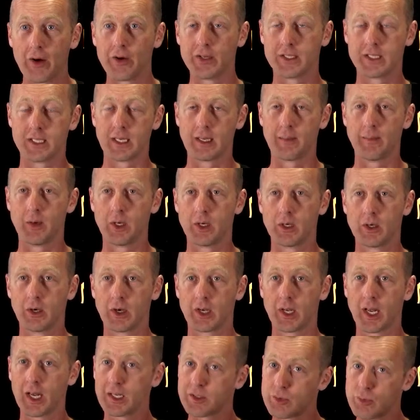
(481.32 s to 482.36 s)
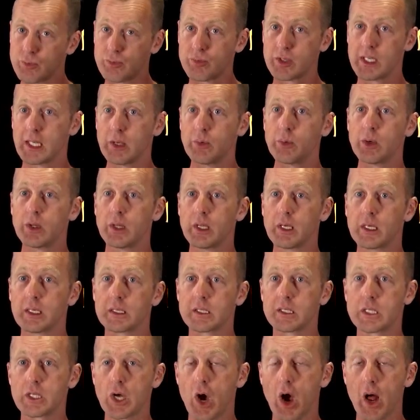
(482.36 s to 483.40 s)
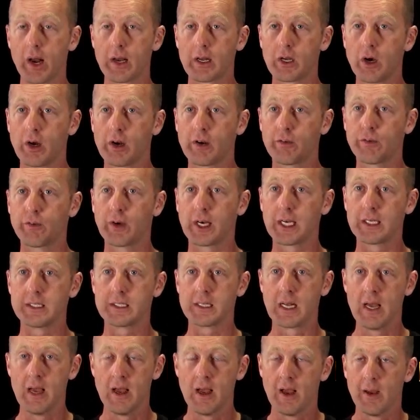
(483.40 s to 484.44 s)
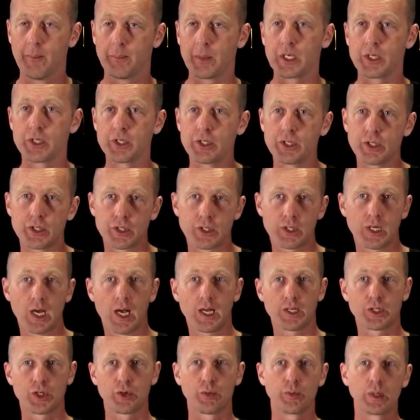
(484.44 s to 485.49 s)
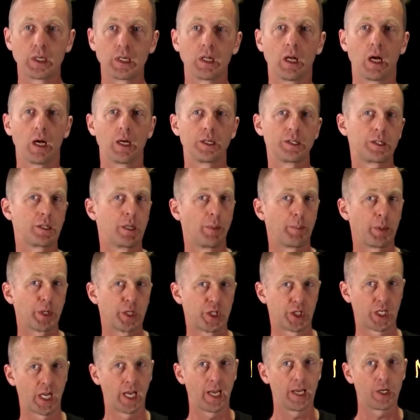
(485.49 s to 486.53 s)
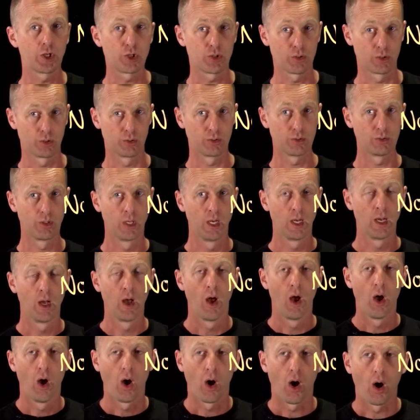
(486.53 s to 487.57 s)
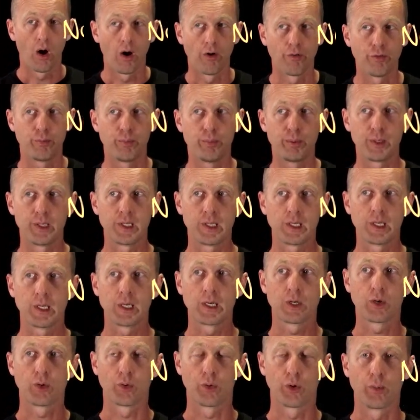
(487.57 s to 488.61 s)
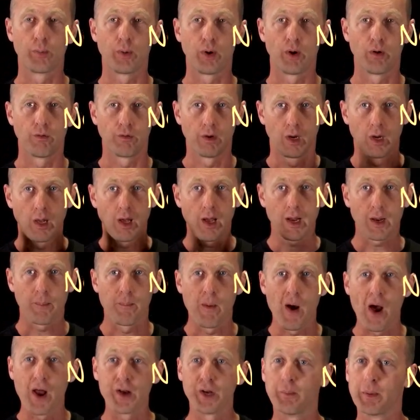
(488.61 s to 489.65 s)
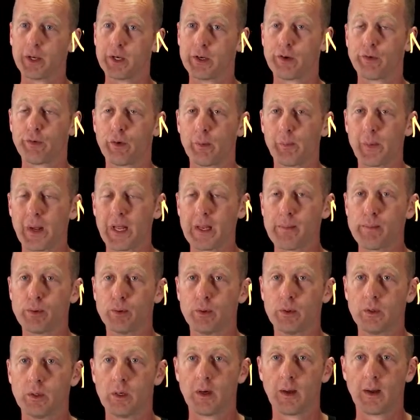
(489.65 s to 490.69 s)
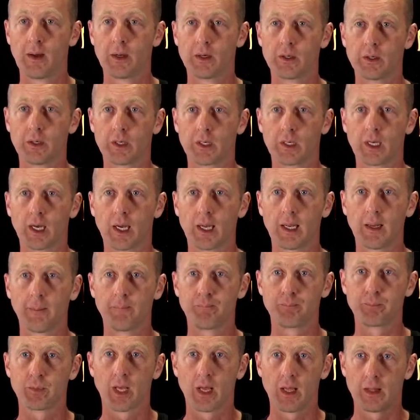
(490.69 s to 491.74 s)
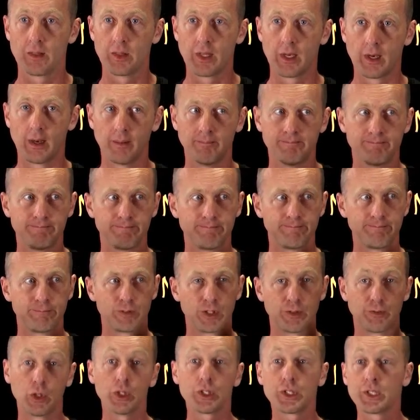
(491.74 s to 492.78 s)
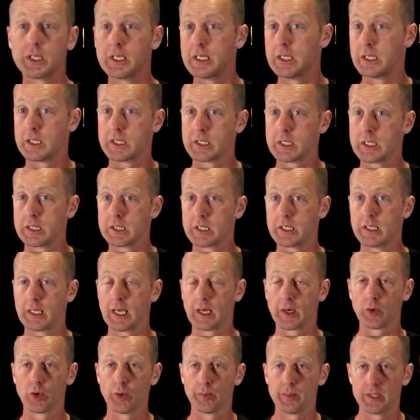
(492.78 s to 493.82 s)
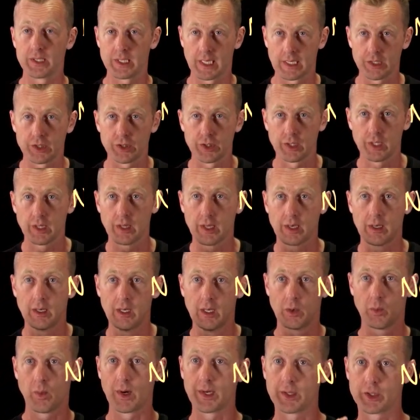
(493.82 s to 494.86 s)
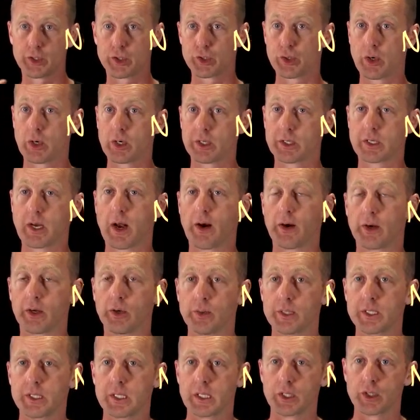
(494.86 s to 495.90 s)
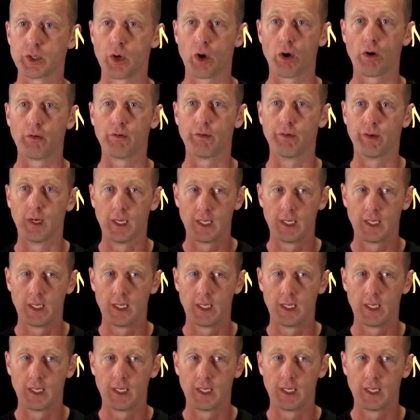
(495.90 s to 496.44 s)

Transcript: team. Okay, it's a really, really exciting kind of phase because you start to realize the potential of being in a group of like-minded but different people. Okay, and the diversity that sits in that group is actually one of the strongest characteristics of